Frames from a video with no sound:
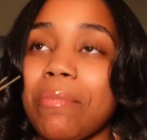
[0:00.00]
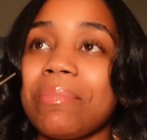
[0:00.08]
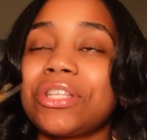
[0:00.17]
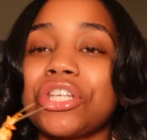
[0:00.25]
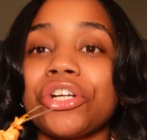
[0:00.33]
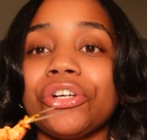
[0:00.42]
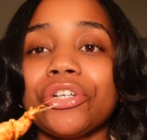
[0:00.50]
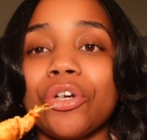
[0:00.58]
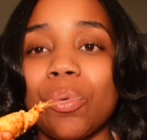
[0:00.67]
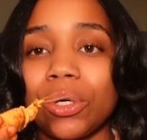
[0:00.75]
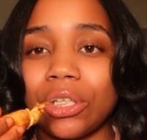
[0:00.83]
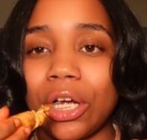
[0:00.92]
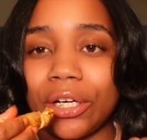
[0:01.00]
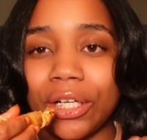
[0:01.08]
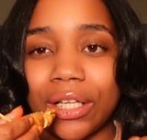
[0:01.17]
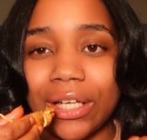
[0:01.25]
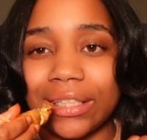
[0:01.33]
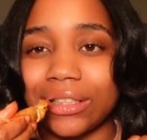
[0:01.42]
material we're
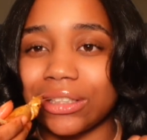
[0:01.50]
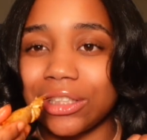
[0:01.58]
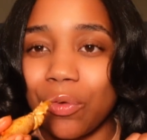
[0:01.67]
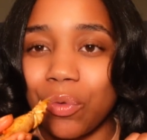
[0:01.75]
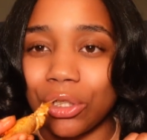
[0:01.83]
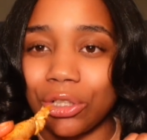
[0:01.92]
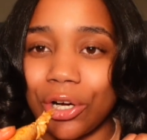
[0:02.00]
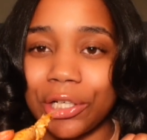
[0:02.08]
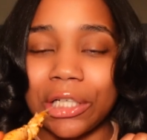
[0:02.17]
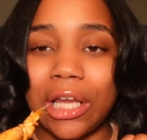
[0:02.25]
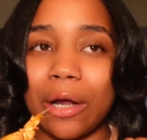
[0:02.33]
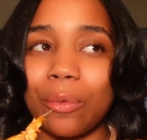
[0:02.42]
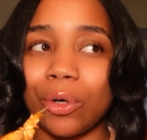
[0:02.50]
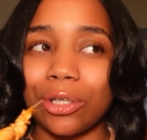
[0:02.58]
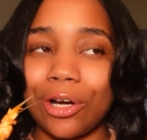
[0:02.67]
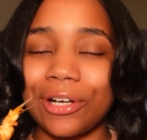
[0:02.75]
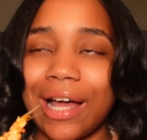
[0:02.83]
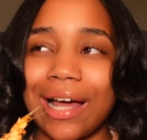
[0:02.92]
learning like the stuff we're learning like we're
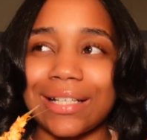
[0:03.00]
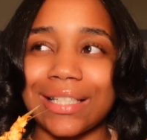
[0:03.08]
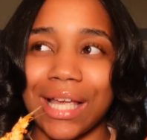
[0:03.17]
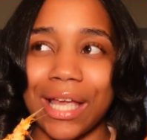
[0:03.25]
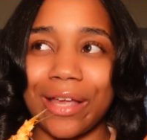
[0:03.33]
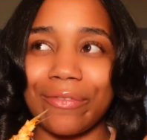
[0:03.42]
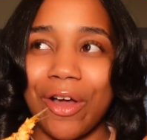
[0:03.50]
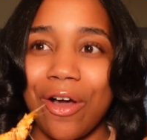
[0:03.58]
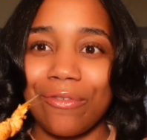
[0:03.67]
learning how to save